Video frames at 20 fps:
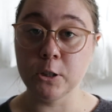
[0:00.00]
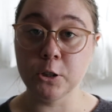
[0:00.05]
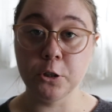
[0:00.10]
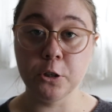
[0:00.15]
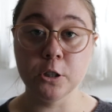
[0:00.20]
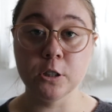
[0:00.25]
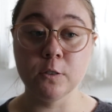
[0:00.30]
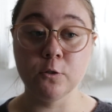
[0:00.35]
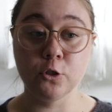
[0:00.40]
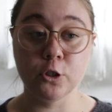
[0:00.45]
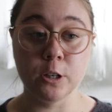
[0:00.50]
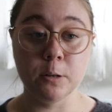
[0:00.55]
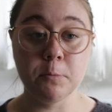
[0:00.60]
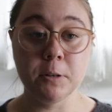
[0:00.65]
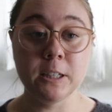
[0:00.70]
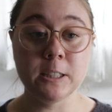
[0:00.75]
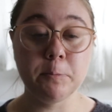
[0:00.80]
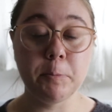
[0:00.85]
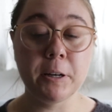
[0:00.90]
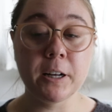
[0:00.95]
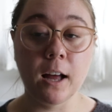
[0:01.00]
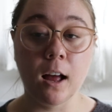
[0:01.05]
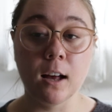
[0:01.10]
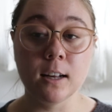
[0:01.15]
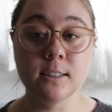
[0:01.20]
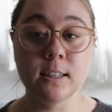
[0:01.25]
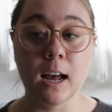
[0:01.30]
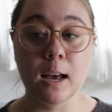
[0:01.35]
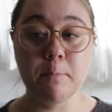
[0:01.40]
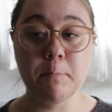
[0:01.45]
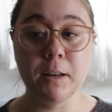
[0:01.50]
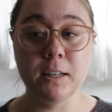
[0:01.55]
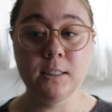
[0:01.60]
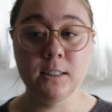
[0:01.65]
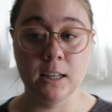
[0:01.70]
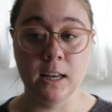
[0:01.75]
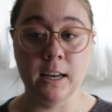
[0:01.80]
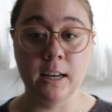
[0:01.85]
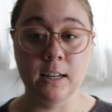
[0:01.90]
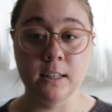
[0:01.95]
2 years of treatment is because I
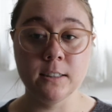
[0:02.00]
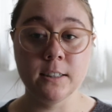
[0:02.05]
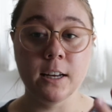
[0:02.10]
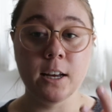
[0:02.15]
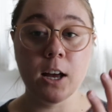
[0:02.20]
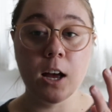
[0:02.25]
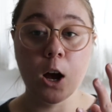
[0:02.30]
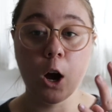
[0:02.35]
maintained